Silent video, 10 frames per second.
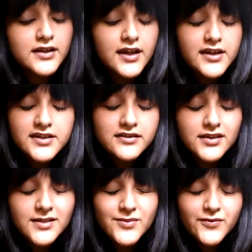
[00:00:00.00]
like I
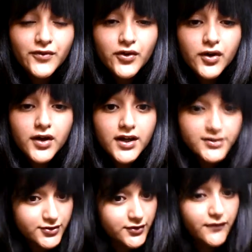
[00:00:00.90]
said before,
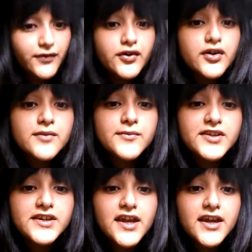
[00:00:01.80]
a tool for
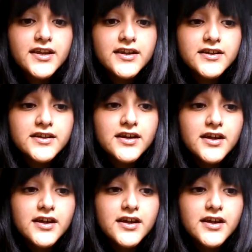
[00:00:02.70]
communicating,